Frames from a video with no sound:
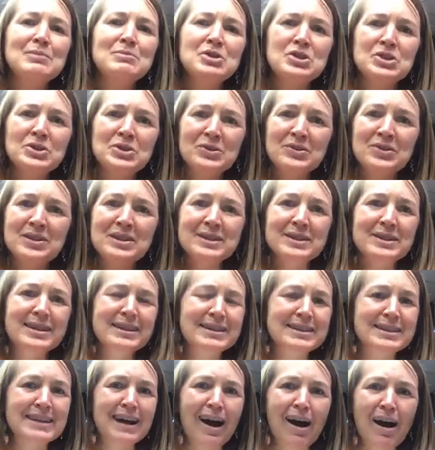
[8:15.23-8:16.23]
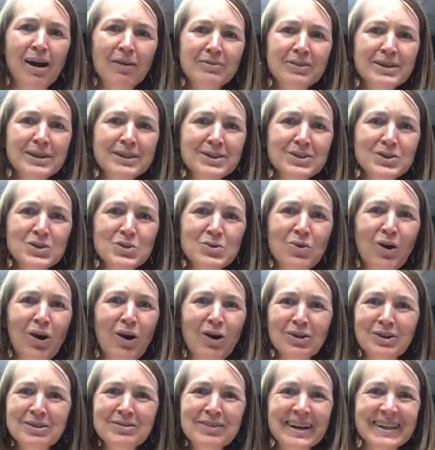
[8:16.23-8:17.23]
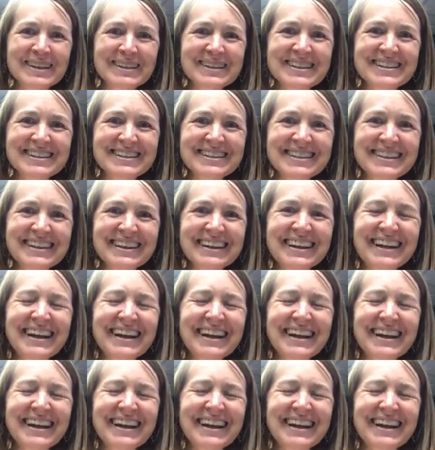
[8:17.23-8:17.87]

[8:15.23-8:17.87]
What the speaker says: I'm sure this is obvious to all of us,